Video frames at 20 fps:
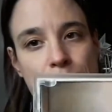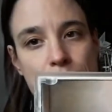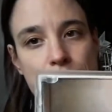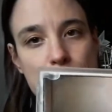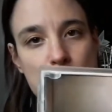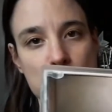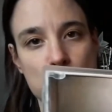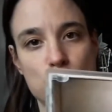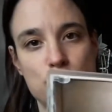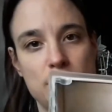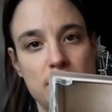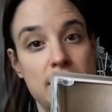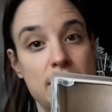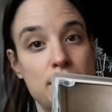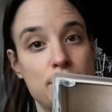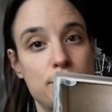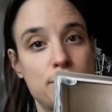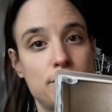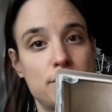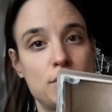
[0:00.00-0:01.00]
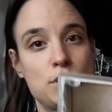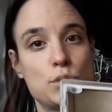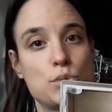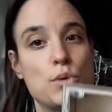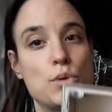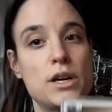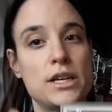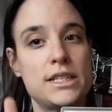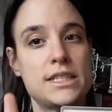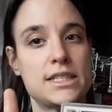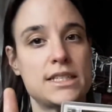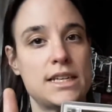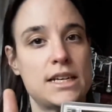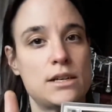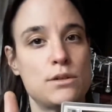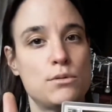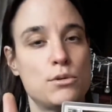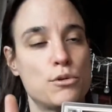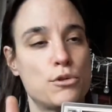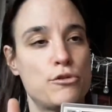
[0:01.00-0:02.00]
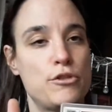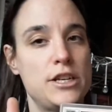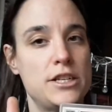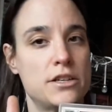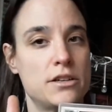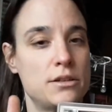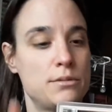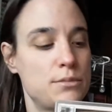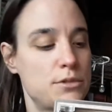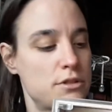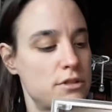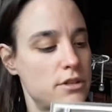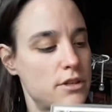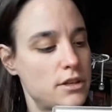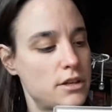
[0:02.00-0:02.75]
which I already have twice now, or 3 times.